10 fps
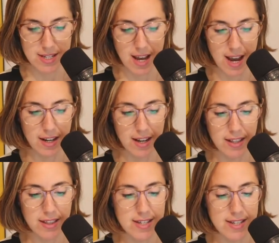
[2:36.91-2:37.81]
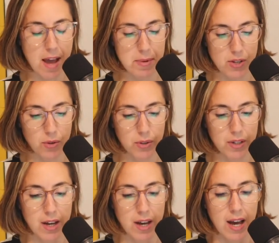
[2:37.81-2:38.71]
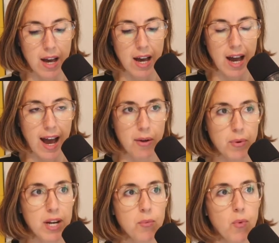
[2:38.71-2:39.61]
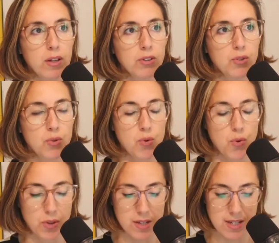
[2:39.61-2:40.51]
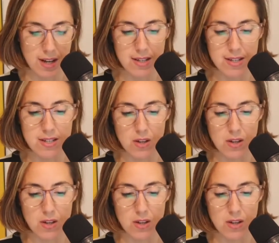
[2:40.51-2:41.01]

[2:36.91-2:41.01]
And in this episode, I really want to discuss